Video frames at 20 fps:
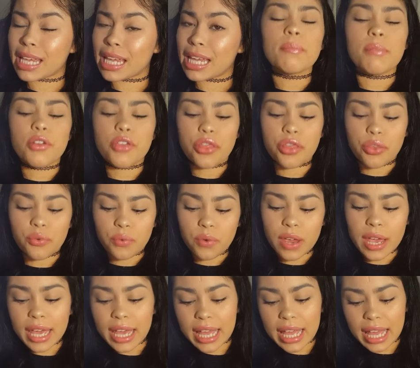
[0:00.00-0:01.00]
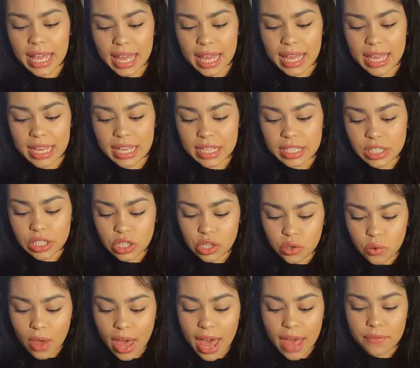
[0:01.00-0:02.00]
Number 3 is
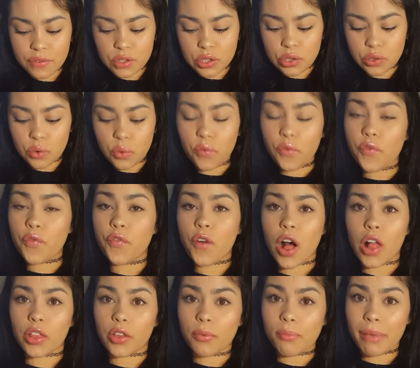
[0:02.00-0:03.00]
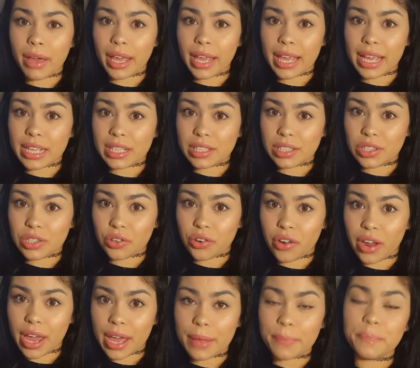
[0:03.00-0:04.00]
you have to follow my
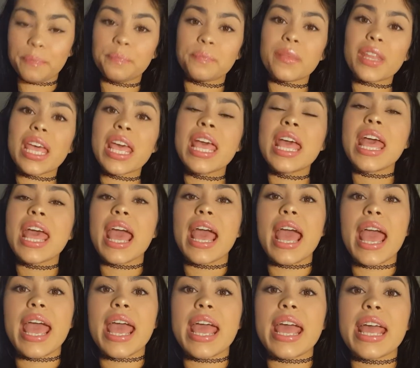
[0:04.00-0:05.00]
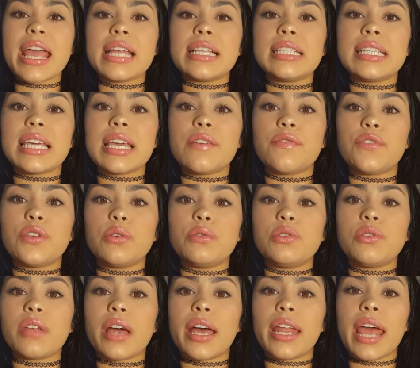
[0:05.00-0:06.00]
Instagram, and if you
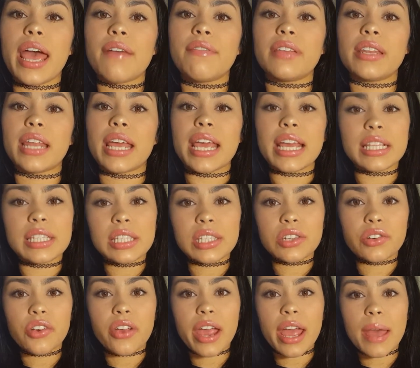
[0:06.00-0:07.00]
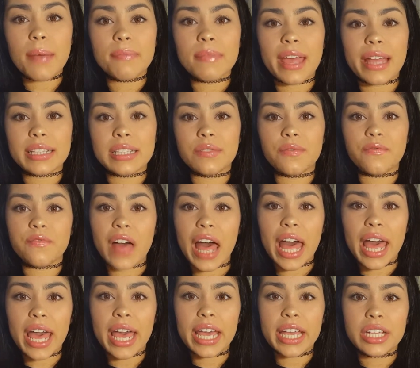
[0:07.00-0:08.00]
do not have an Instagram, that's
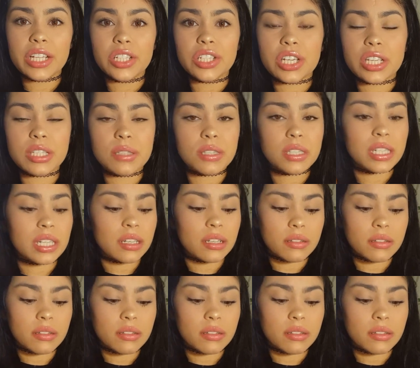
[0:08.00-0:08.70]
fine. Just